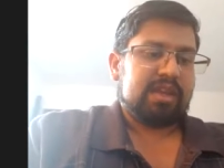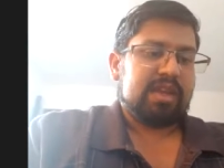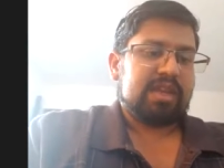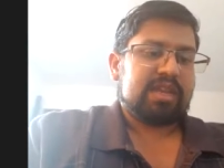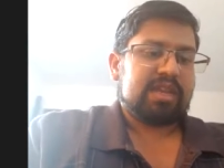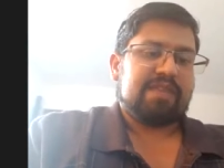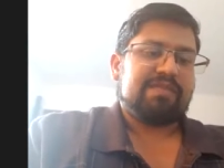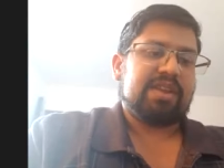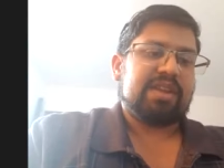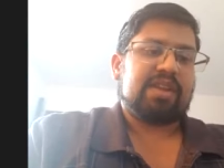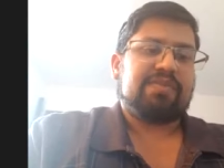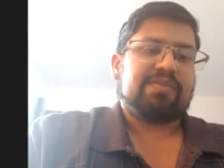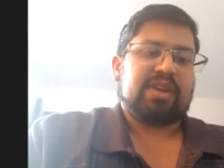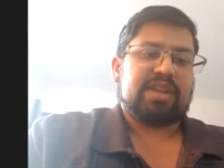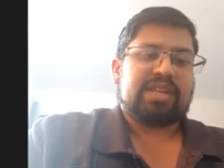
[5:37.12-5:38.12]
seven
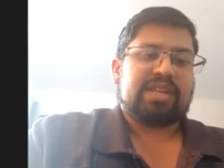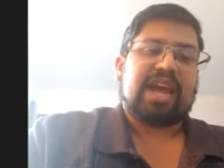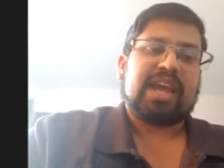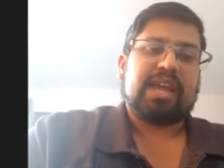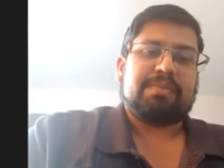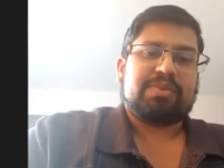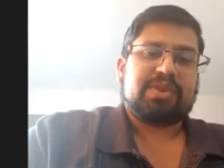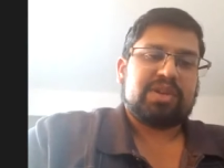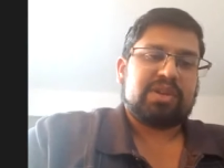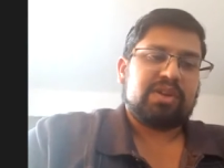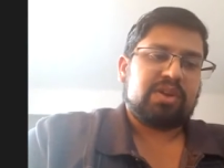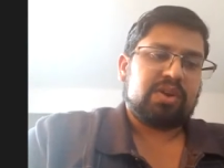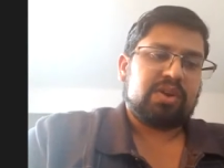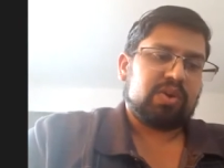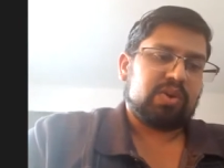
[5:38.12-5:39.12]
different types,
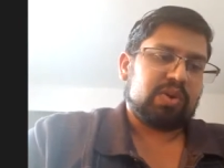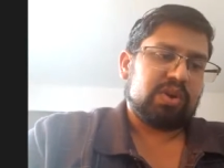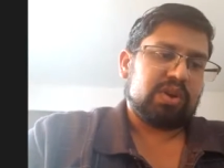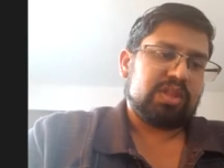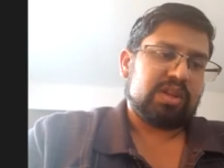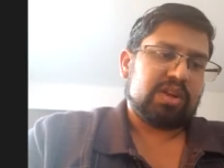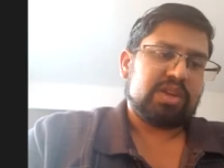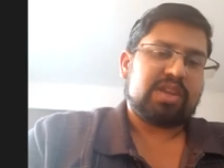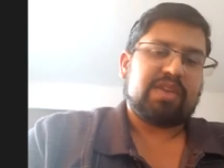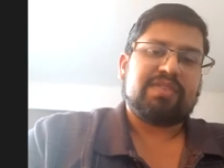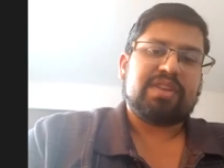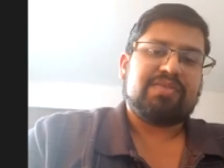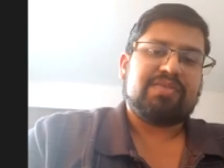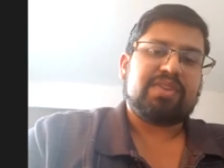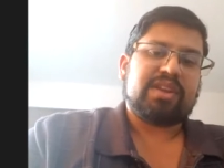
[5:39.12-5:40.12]
or there are seven
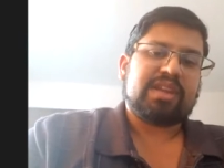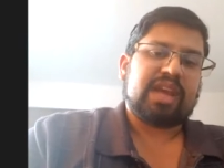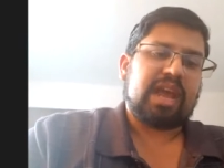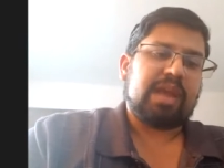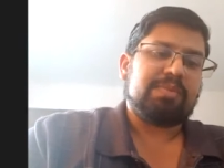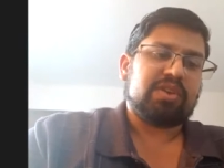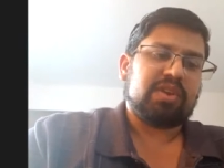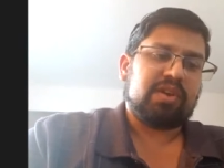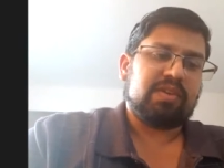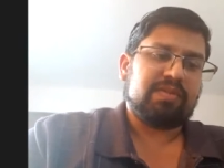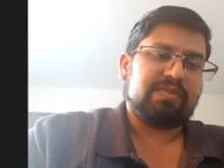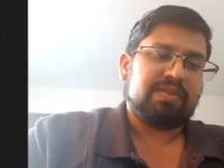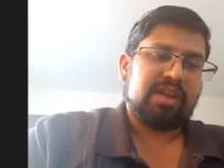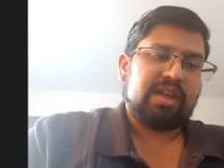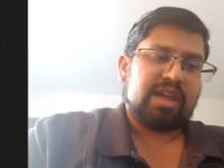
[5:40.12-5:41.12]
different types
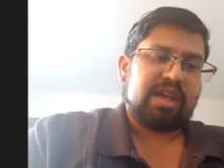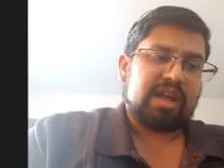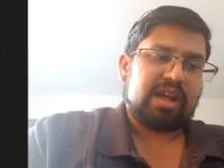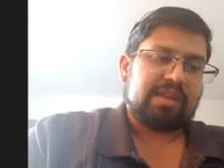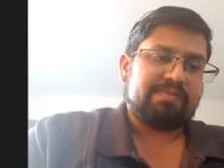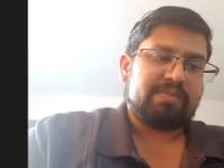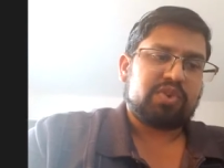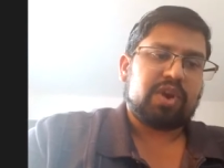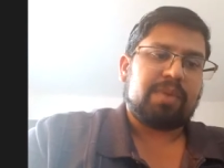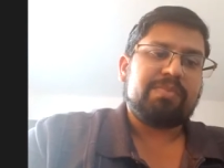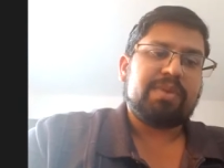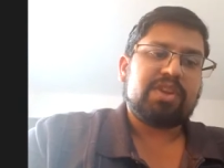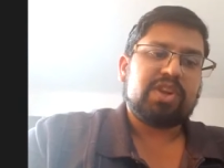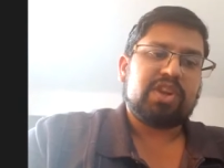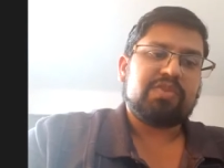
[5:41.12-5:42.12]
of um,
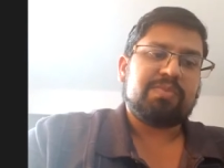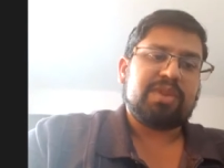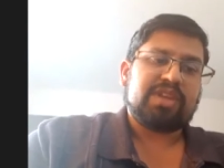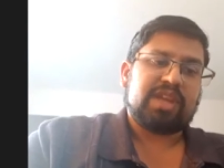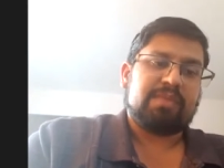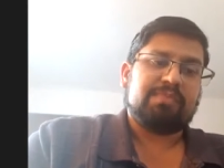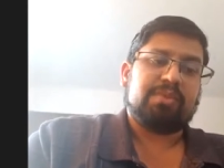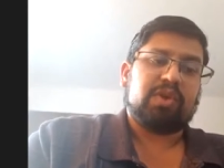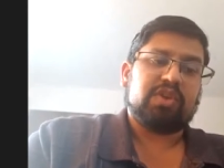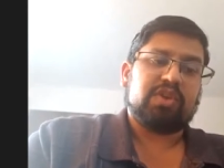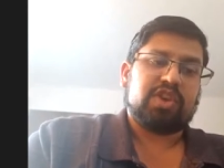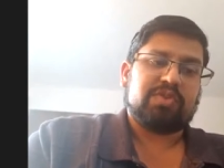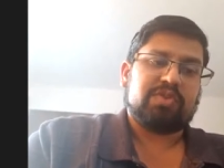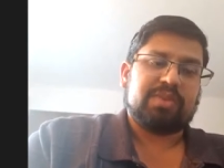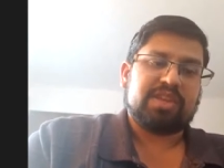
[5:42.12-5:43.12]
trumpet judgments and bowl
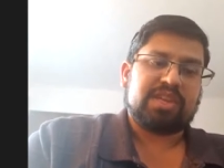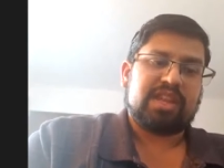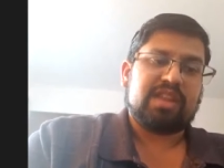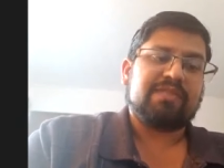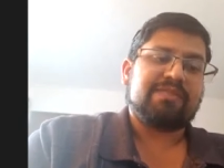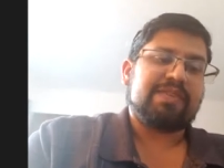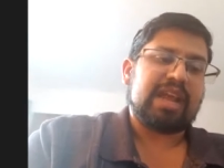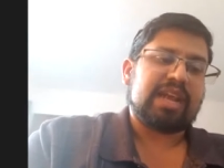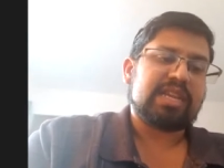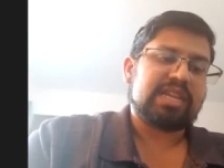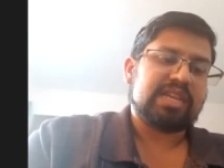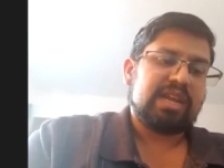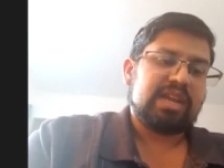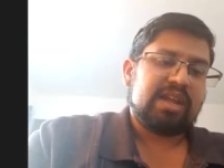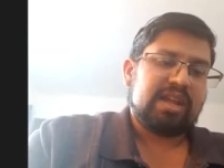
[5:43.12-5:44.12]
judgments. It
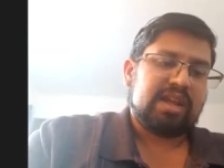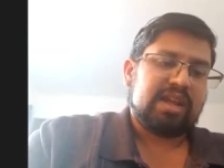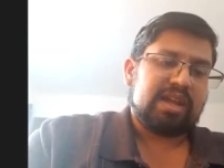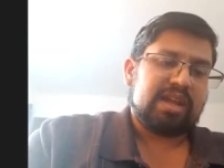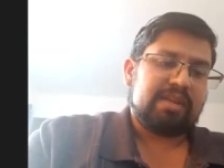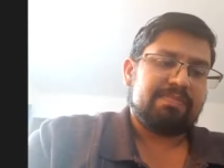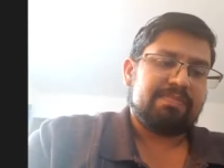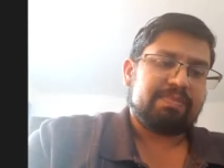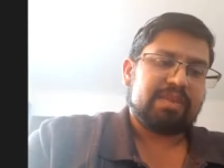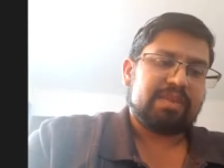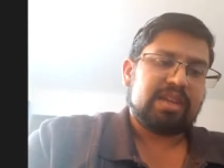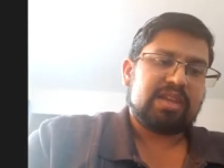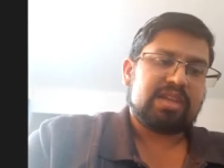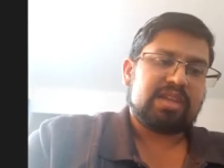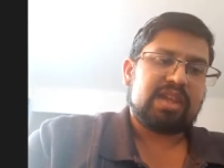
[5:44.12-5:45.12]
affects um,
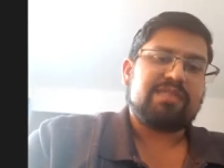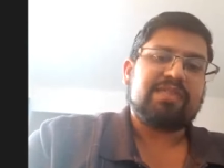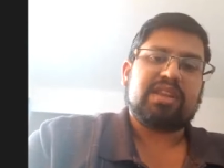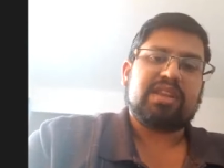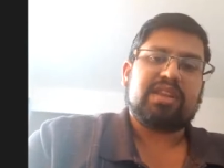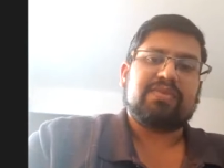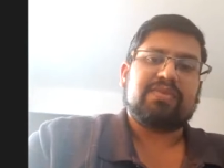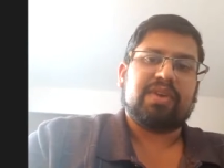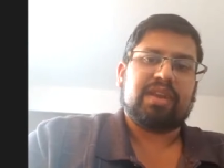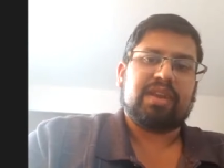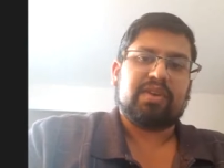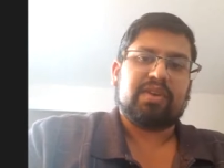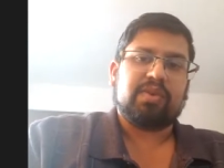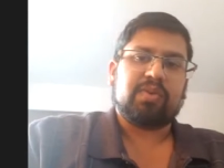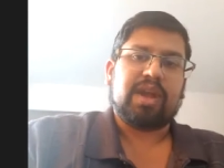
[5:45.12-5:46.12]
seven
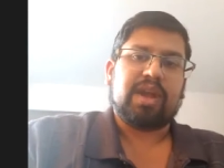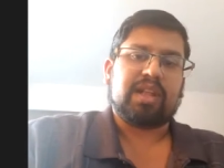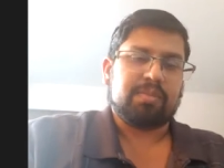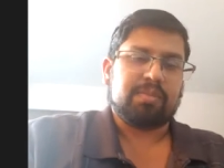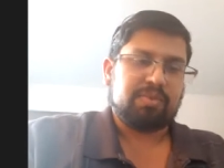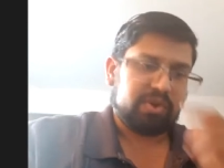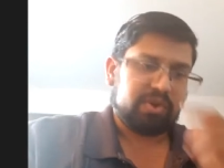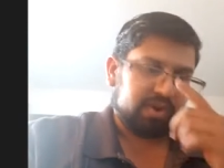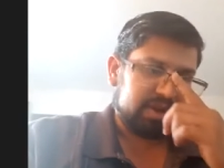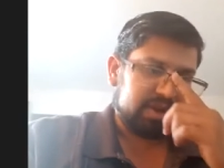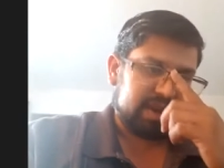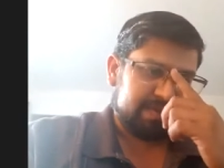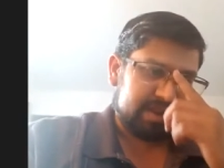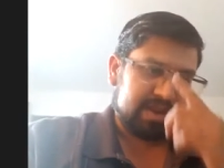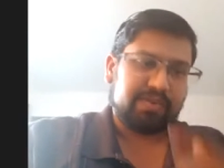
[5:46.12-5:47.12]
different realms or
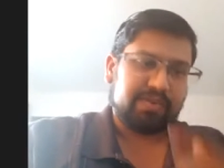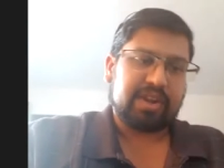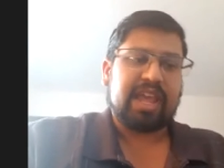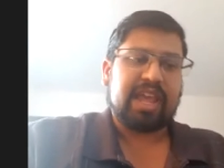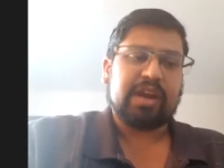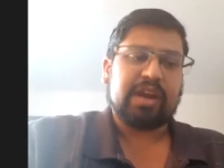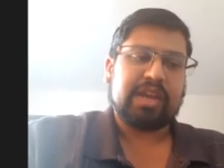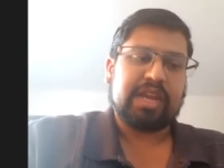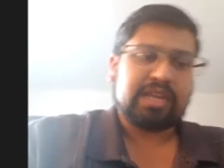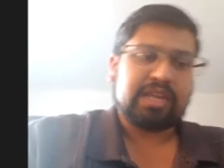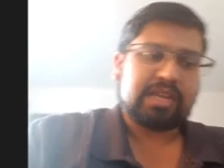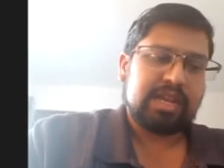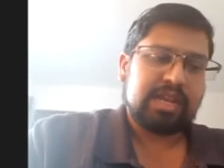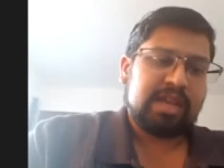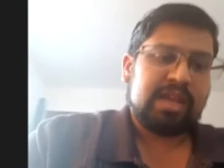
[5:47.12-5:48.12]
seven different
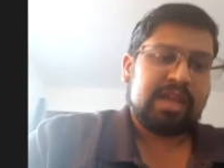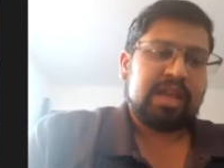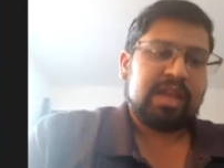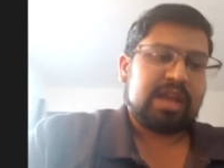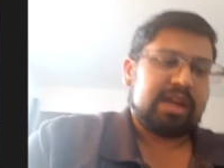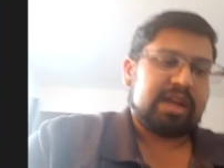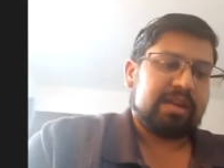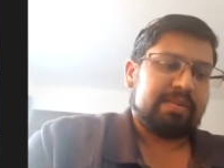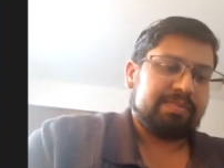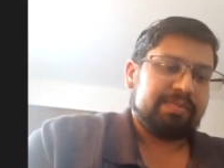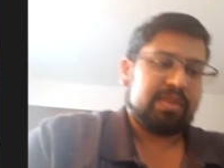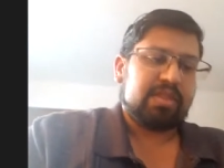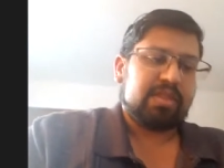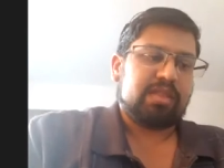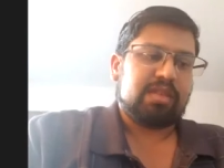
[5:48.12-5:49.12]
areas. Um,
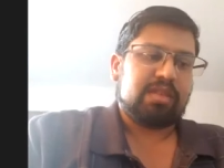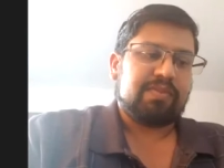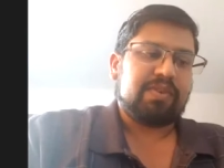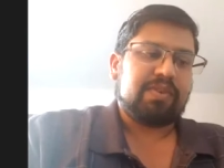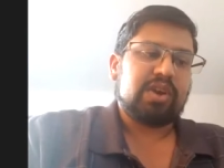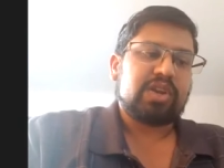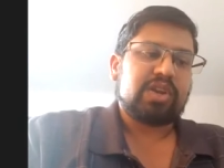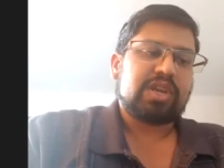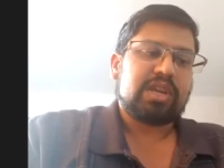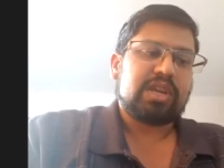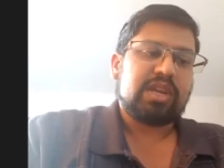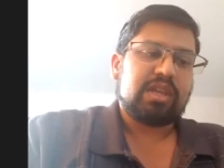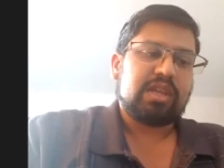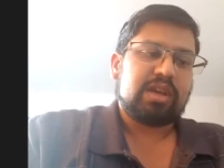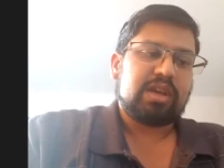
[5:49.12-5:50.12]
the first
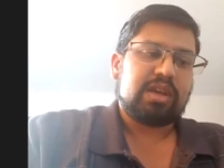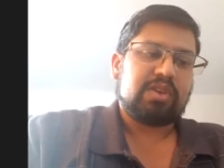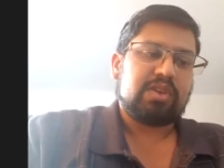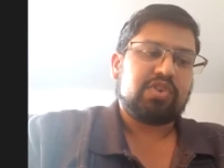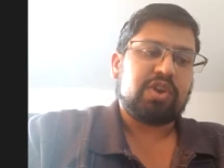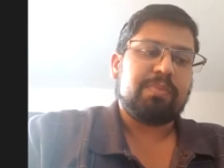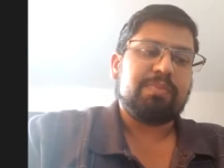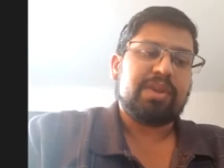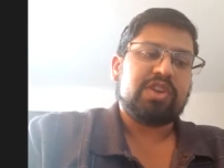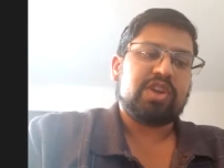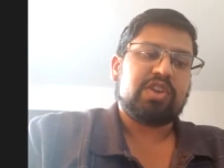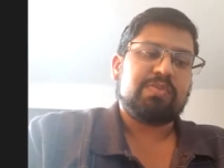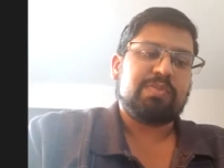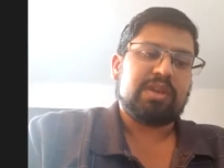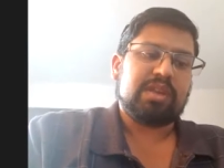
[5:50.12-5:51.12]
uh, trumpet
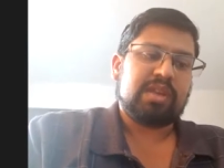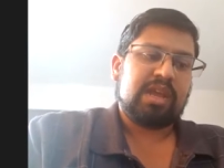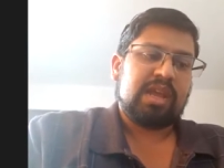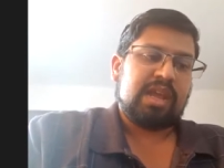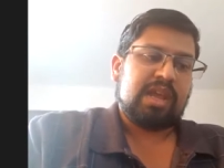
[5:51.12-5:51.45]
judgment